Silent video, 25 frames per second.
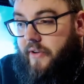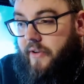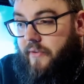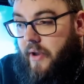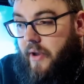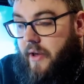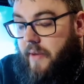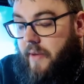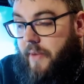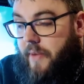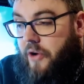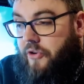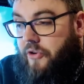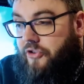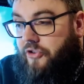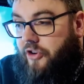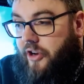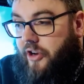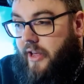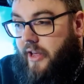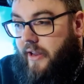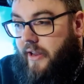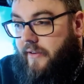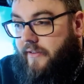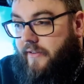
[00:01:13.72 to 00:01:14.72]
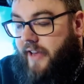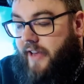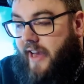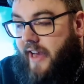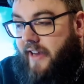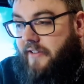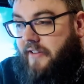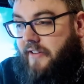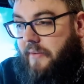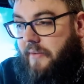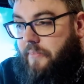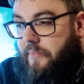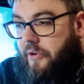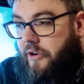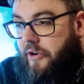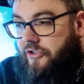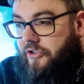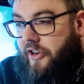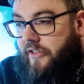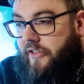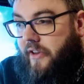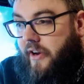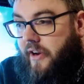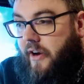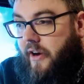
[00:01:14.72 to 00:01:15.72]
uh, emotionally taxing
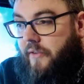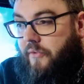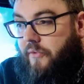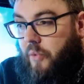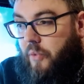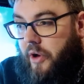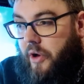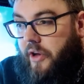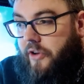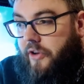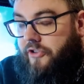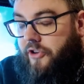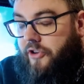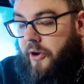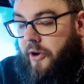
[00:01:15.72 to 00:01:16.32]
project that I've worked